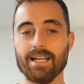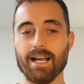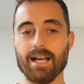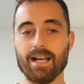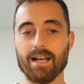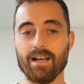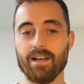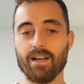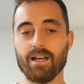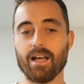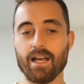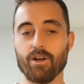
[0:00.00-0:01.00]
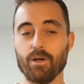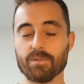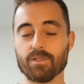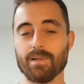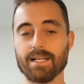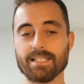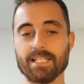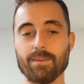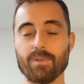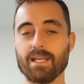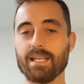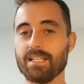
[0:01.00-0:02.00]
an optimized team
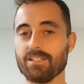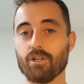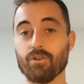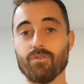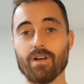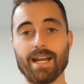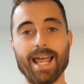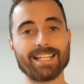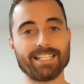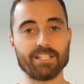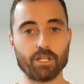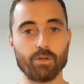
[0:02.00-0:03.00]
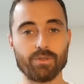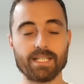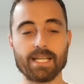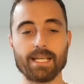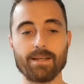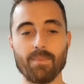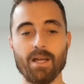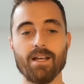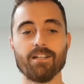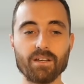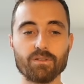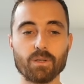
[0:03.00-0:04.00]
that he is going to run as his own team.
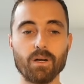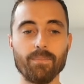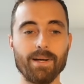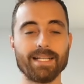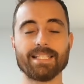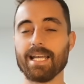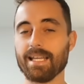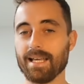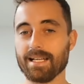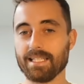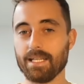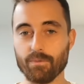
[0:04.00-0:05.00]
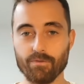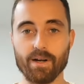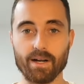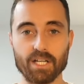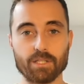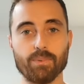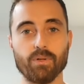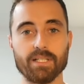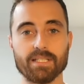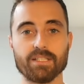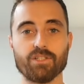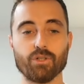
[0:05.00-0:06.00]
So I might take that team at various
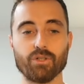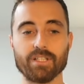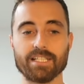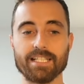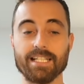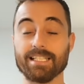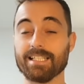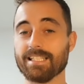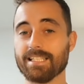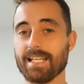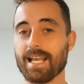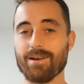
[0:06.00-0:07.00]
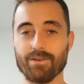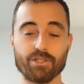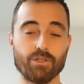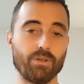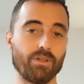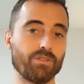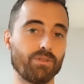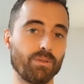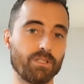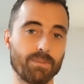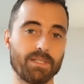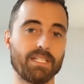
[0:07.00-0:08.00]
points during the season and see how it's doing and do
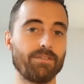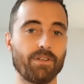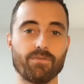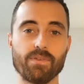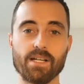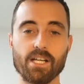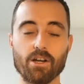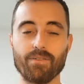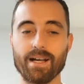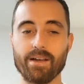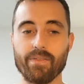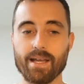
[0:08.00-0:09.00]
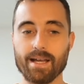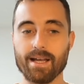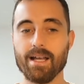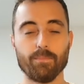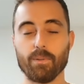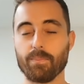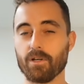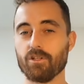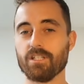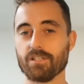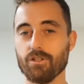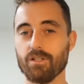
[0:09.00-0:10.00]
a specific video around that. But
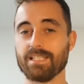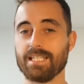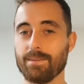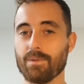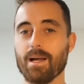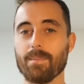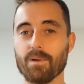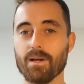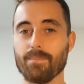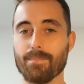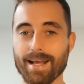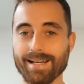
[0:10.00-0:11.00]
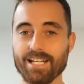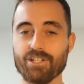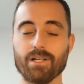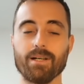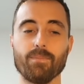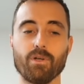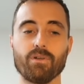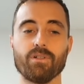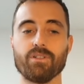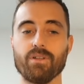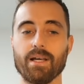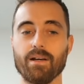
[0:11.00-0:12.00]
because it's not a team that I'm going to manage, I'm not going
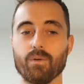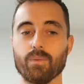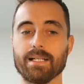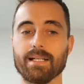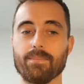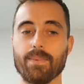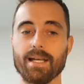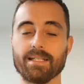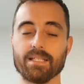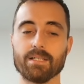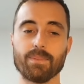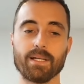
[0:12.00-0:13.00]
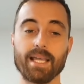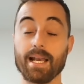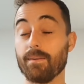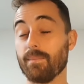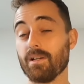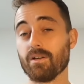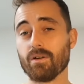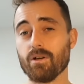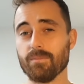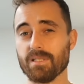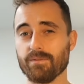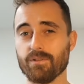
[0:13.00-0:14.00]
to do that on a weekly basis. But yeah, let me know in
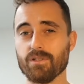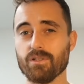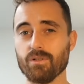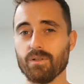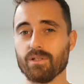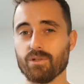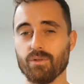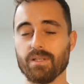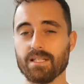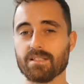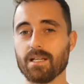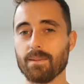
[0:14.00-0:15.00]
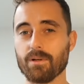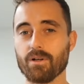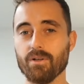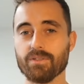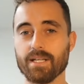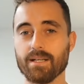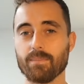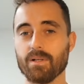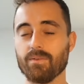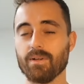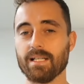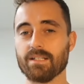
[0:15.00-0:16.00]
comments if you do enjoy this type of content. I'd be
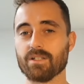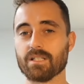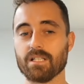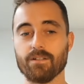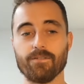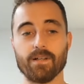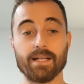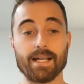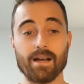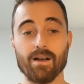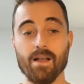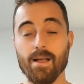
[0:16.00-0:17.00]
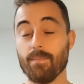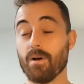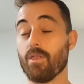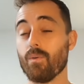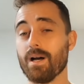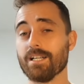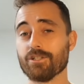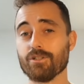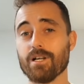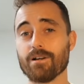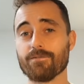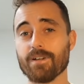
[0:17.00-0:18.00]
really interested to find out. But otherwise, good
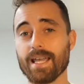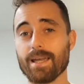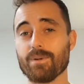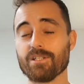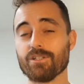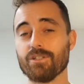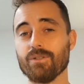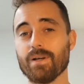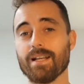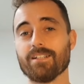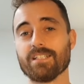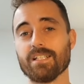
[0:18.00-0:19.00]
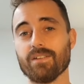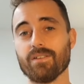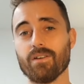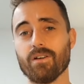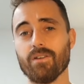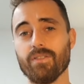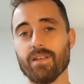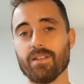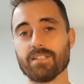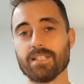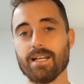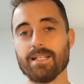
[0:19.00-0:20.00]
luck for Game Week 2, and I'll see you on the other
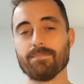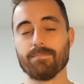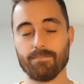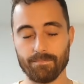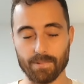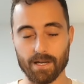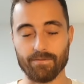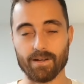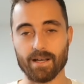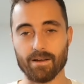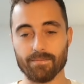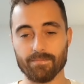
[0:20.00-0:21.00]
side. Bye for now.